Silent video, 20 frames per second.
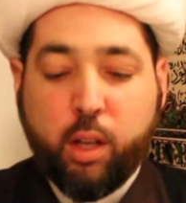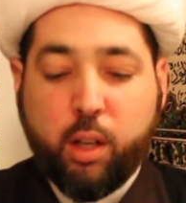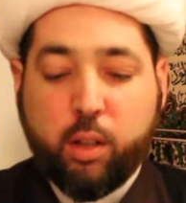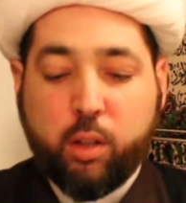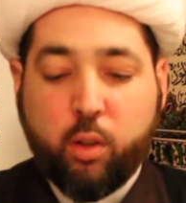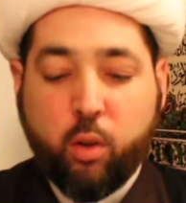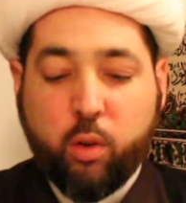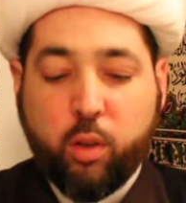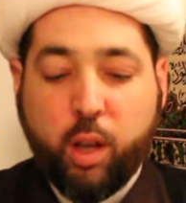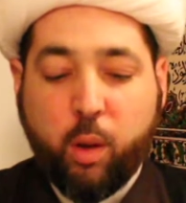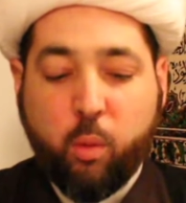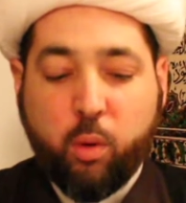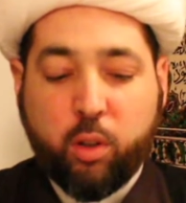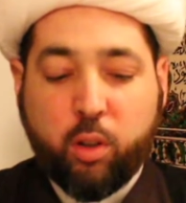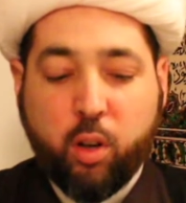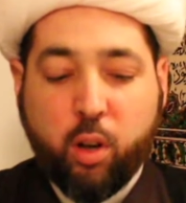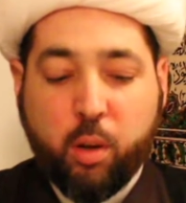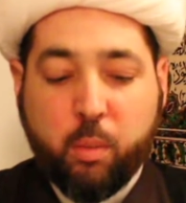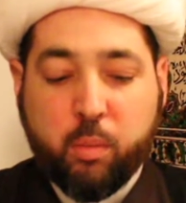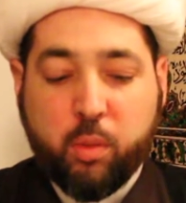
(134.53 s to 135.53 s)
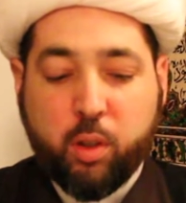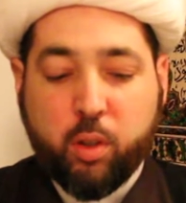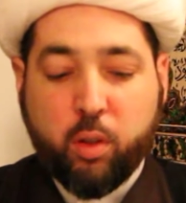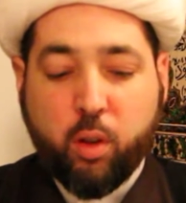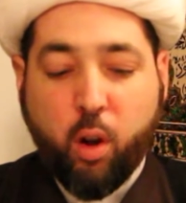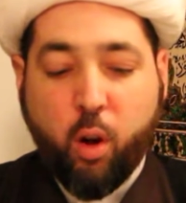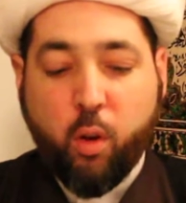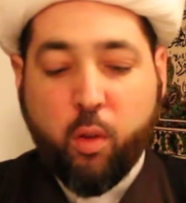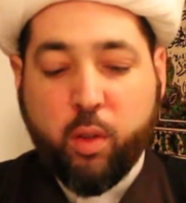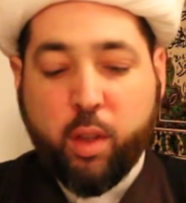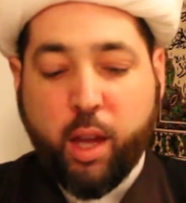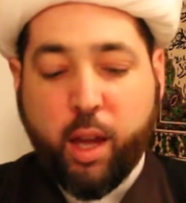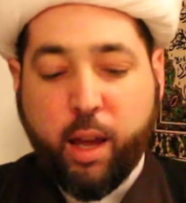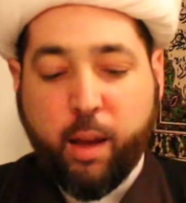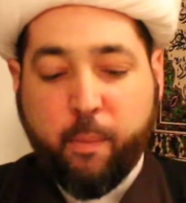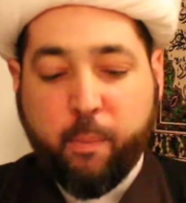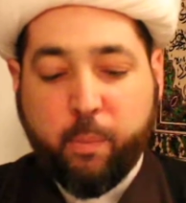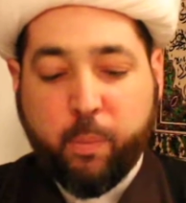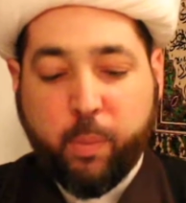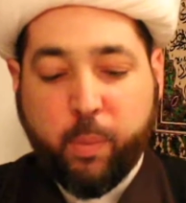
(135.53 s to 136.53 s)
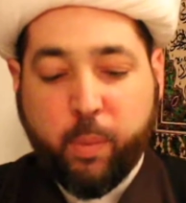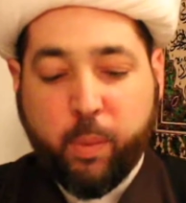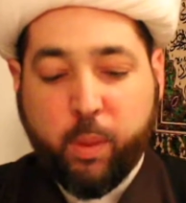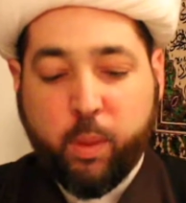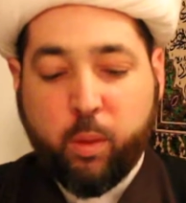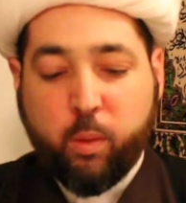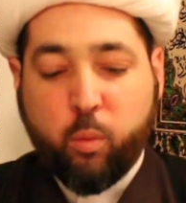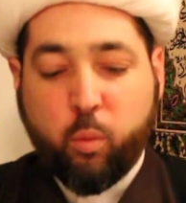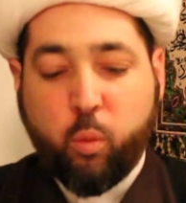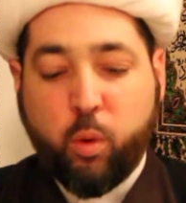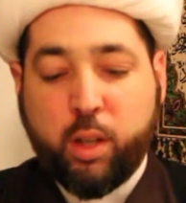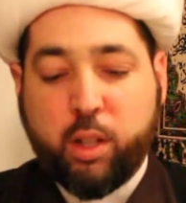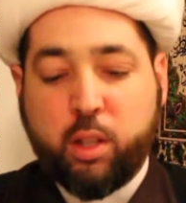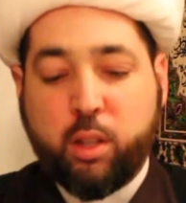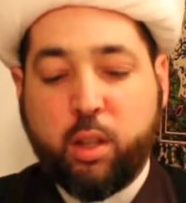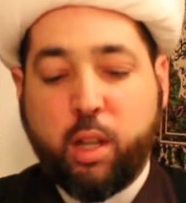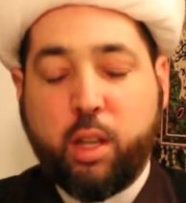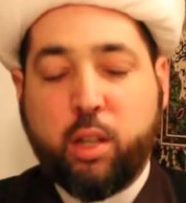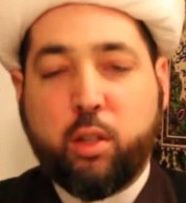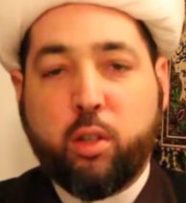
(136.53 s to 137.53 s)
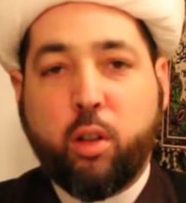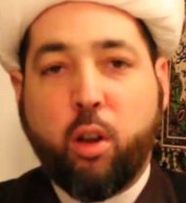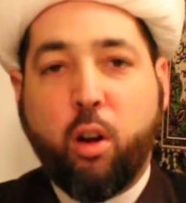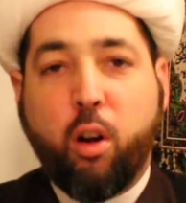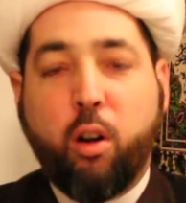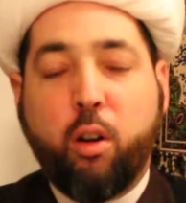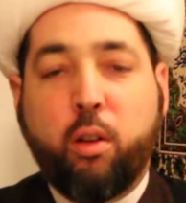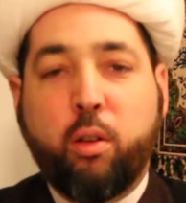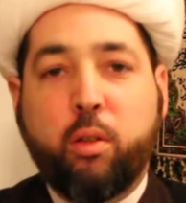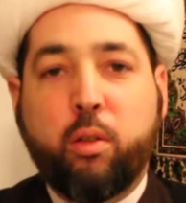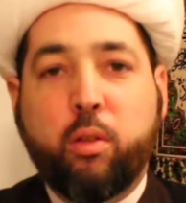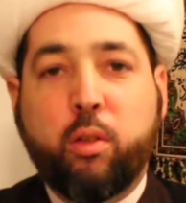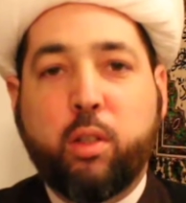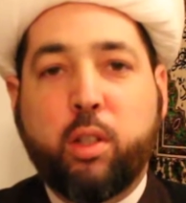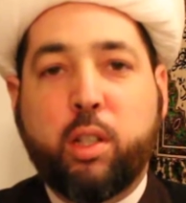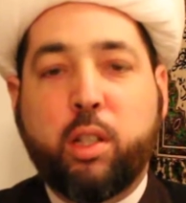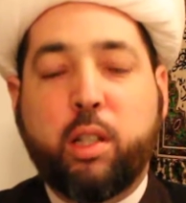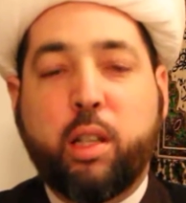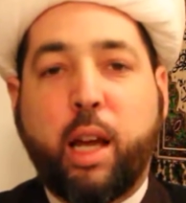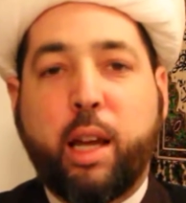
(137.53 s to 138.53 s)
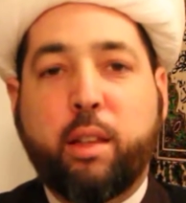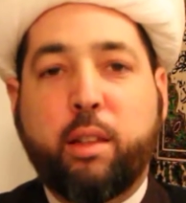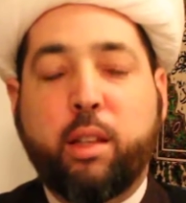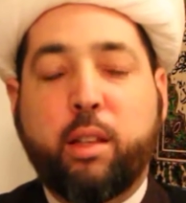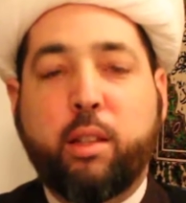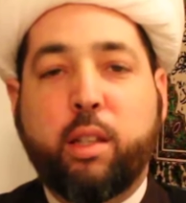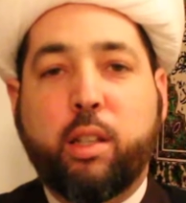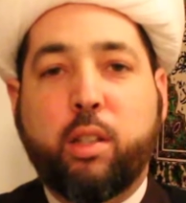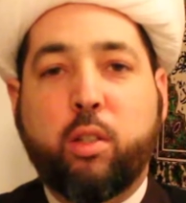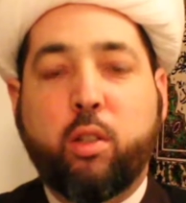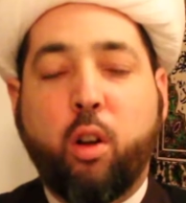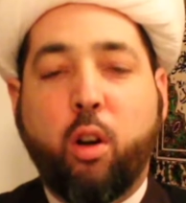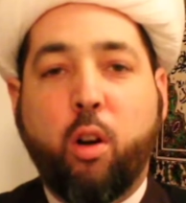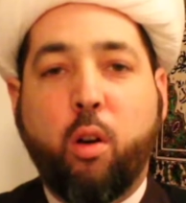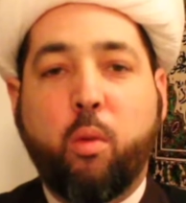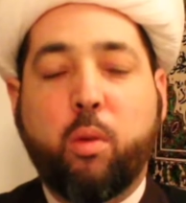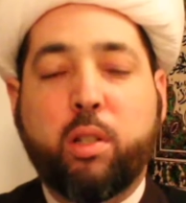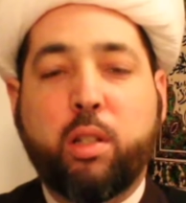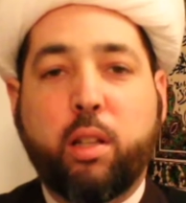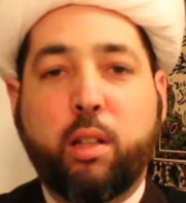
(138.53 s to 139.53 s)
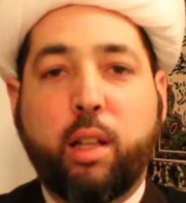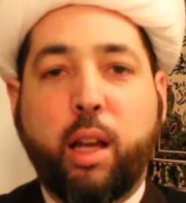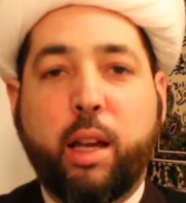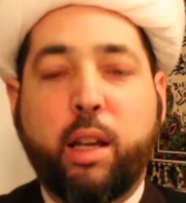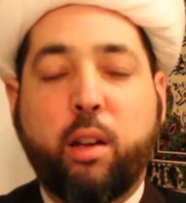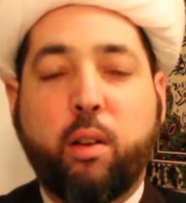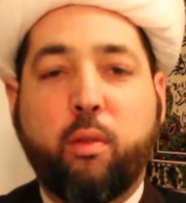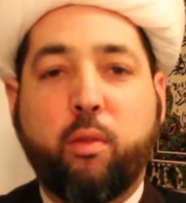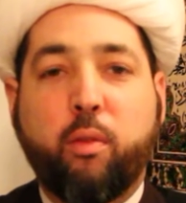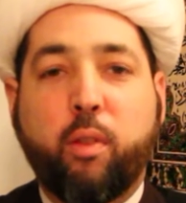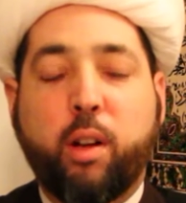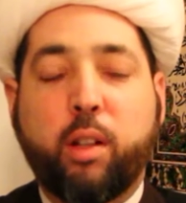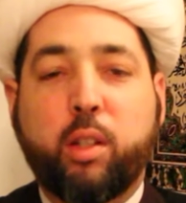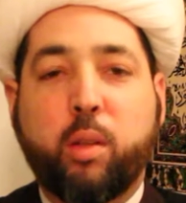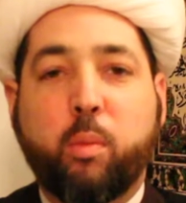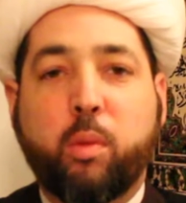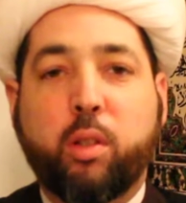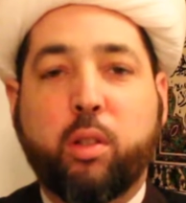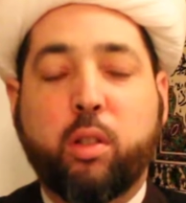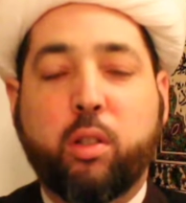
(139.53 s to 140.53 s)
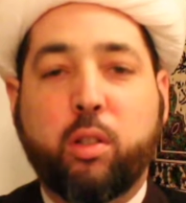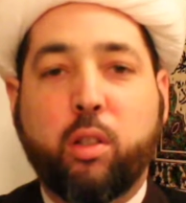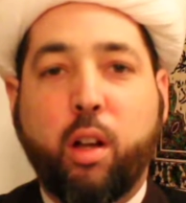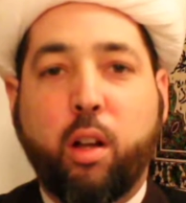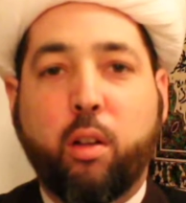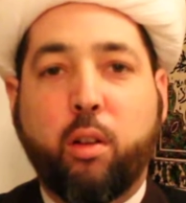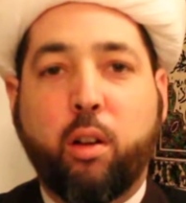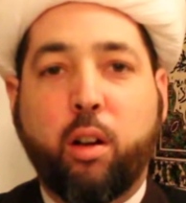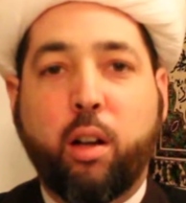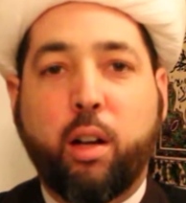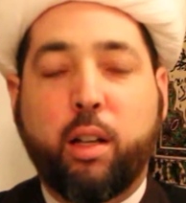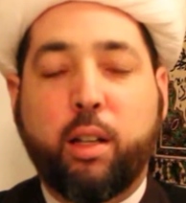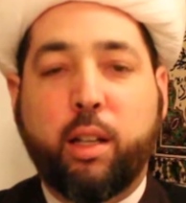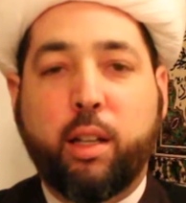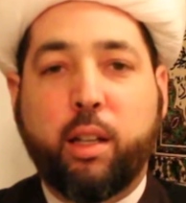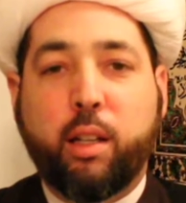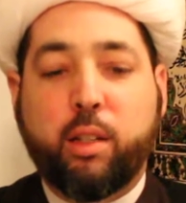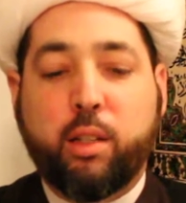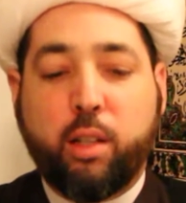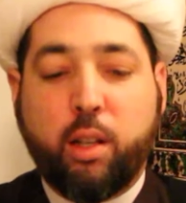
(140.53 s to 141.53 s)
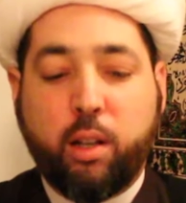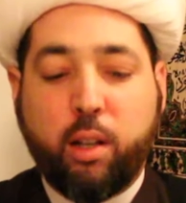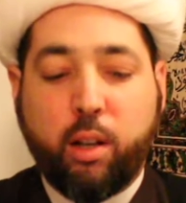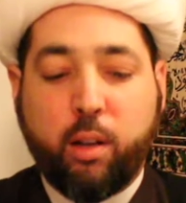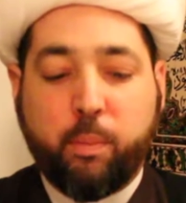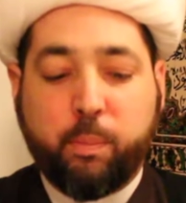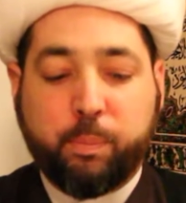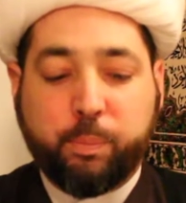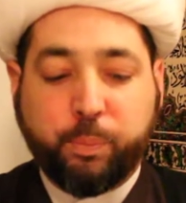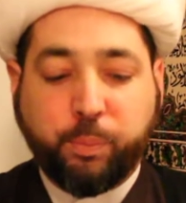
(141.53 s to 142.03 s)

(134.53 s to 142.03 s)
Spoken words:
So they would come to know that which they saw, this light that they saw was the light of Fatima Zahra alayha salam.